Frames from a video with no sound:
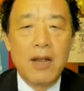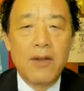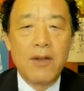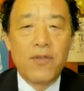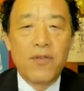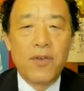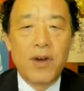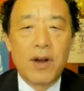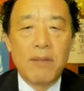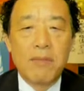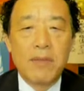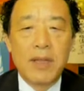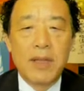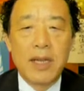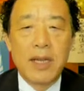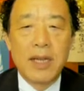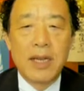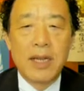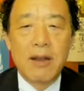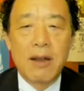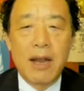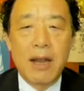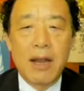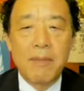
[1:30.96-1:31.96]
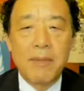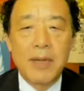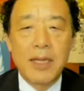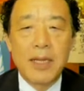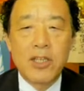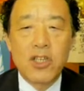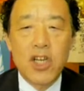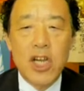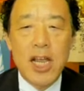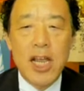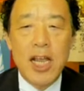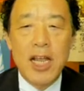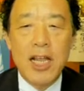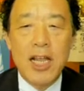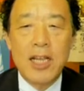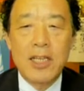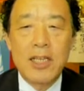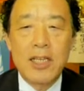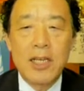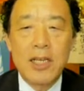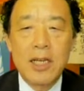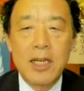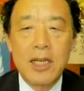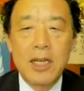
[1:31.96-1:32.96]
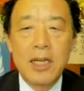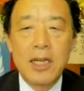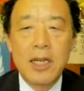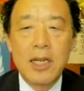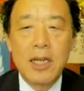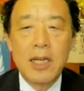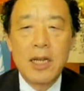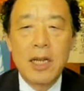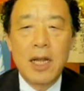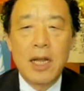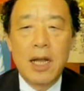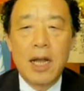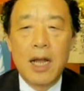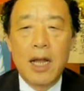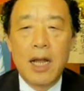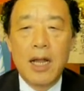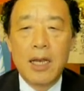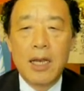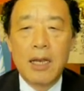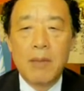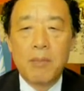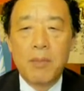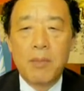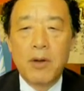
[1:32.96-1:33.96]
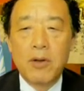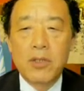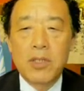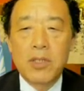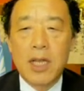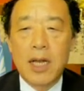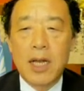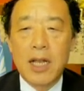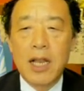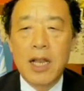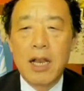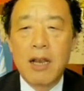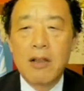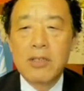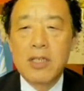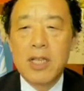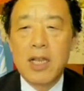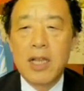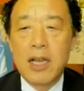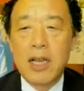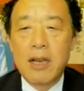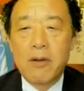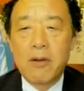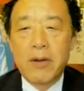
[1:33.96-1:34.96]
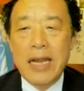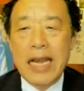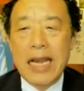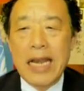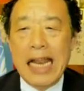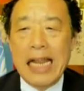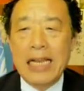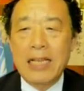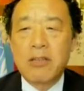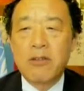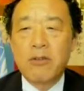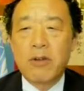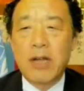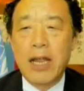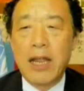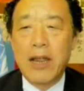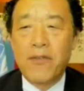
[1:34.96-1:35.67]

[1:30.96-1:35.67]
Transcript: from the climate change, and both are closely related to